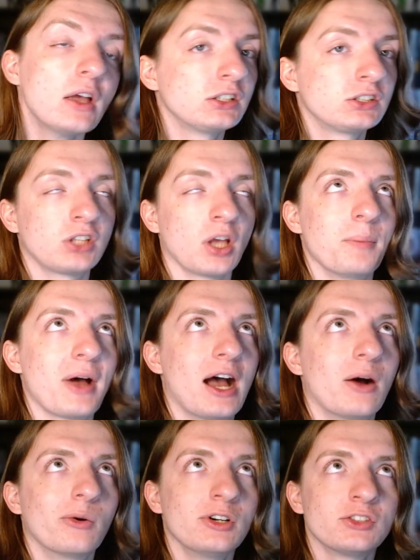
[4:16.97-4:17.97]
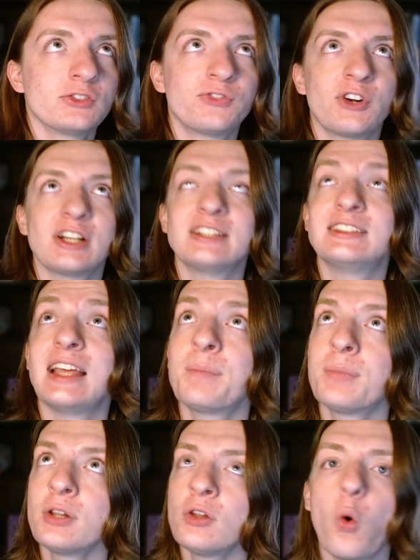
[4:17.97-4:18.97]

Some powers, for example,